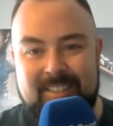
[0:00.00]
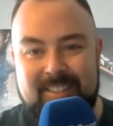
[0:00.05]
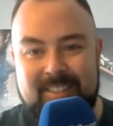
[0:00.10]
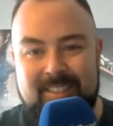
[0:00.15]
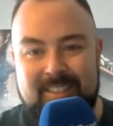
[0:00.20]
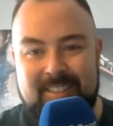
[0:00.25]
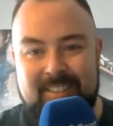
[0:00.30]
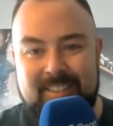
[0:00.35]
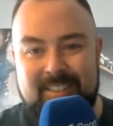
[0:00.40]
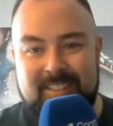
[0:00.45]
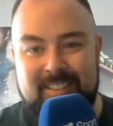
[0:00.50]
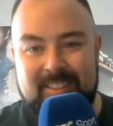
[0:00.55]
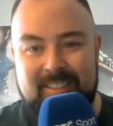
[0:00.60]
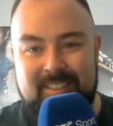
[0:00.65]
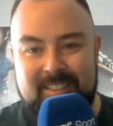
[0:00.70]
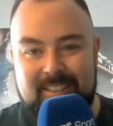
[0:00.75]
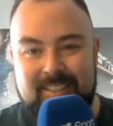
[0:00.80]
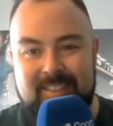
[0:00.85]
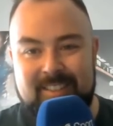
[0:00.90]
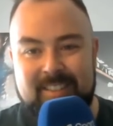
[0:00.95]

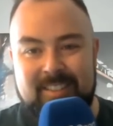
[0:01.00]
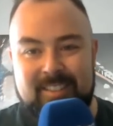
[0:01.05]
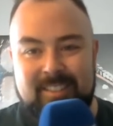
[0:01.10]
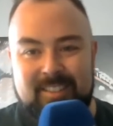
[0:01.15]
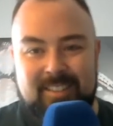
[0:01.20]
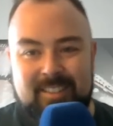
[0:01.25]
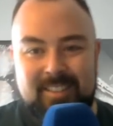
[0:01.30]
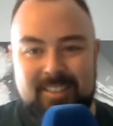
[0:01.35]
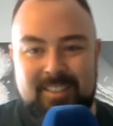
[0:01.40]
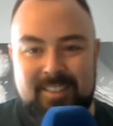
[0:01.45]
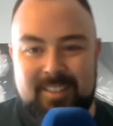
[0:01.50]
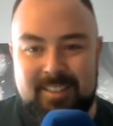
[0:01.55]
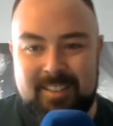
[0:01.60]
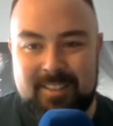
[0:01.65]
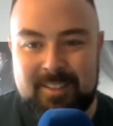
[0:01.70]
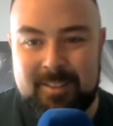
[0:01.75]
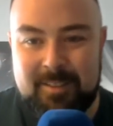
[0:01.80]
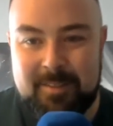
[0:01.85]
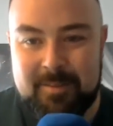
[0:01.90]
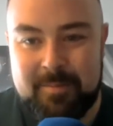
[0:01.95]

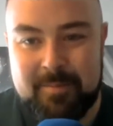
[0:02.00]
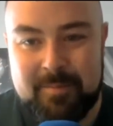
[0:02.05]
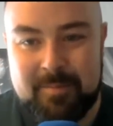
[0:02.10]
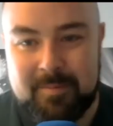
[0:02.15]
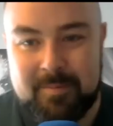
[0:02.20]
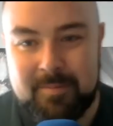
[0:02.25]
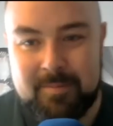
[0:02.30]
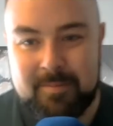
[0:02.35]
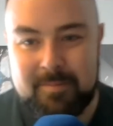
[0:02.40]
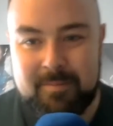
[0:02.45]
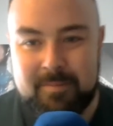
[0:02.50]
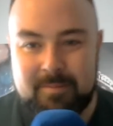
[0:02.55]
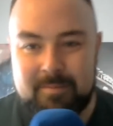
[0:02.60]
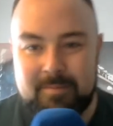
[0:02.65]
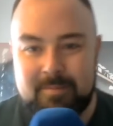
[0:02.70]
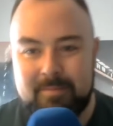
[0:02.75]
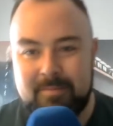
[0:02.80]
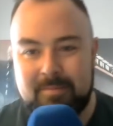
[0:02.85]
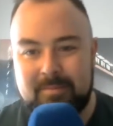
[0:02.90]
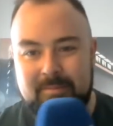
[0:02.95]

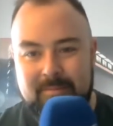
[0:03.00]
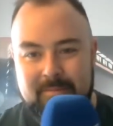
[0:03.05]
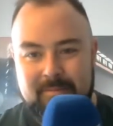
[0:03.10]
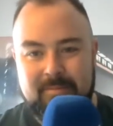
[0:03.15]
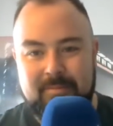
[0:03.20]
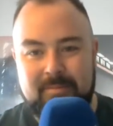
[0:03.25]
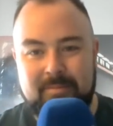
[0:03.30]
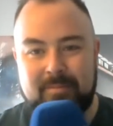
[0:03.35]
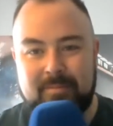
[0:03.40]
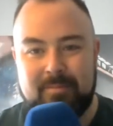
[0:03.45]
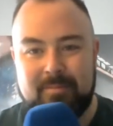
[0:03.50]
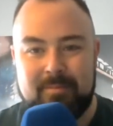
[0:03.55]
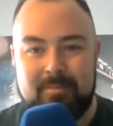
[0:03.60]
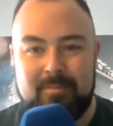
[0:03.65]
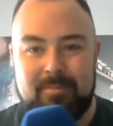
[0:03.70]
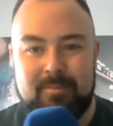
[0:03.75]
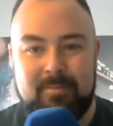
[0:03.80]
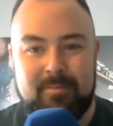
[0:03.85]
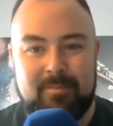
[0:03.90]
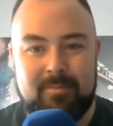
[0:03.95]

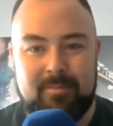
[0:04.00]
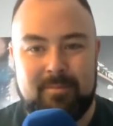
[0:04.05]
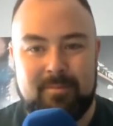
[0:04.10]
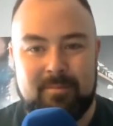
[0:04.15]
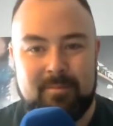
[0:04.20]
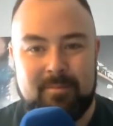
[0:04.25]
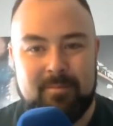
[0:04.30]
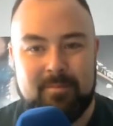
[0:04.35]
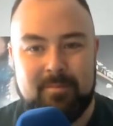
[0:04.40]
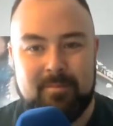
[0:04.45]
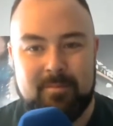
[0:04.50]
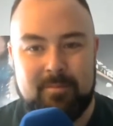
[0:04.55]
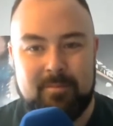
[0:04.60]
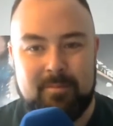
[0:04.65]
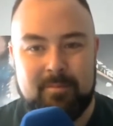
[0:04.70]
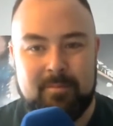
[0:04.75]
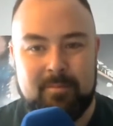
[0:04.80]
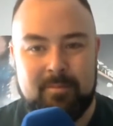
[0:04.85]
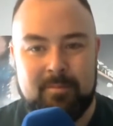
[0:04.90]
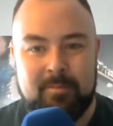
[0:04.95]

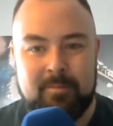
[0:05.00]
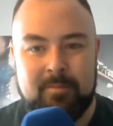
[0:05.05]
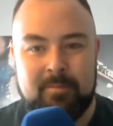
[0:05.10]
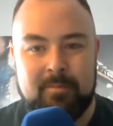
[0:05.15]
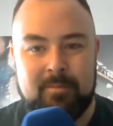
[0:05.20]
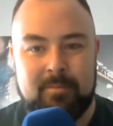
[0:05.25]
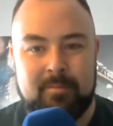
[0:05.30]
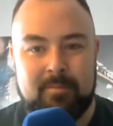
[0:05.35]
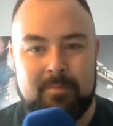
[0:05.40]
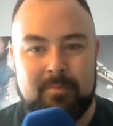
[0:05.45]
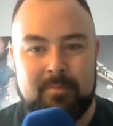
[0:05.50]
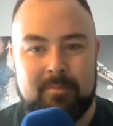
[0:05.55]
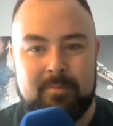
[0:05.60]
The person shown says nothing.